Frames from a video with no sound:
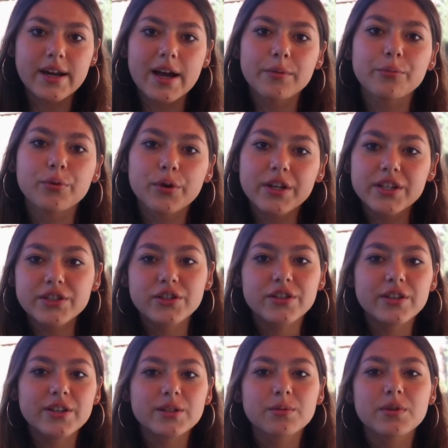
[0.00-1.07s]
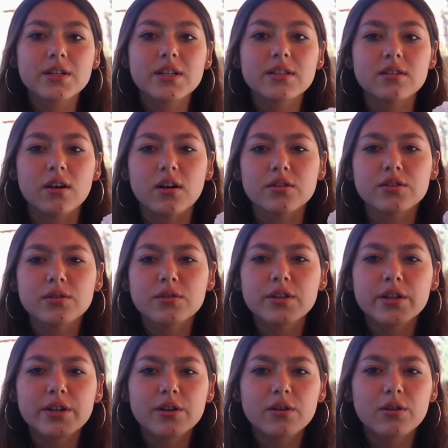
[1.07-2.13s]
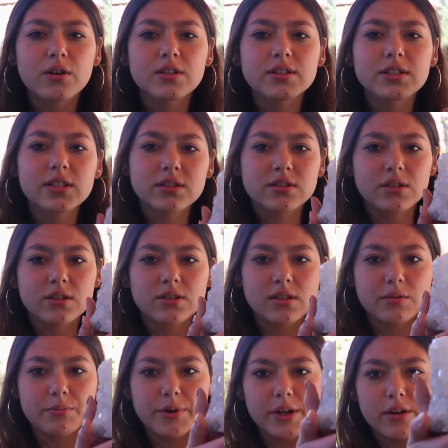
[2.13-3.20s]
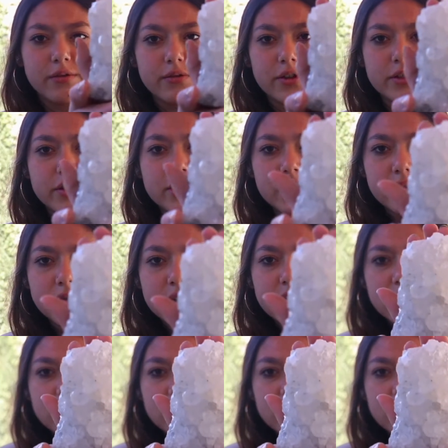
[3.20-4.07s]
I'm pretty sure this one is also clear quartz. It's just a bigger version of it.